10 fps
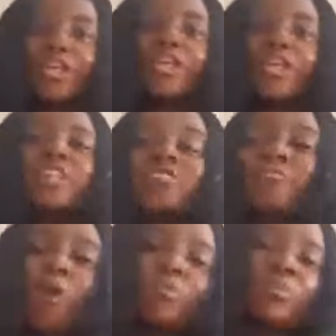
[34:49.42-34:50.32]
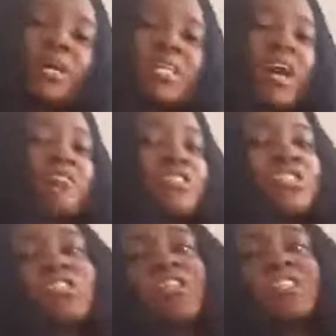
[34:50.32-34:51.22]
that more people can have a t-shirt
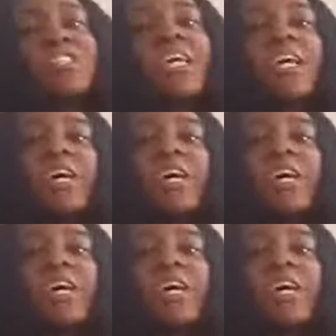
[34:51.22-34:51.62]
saying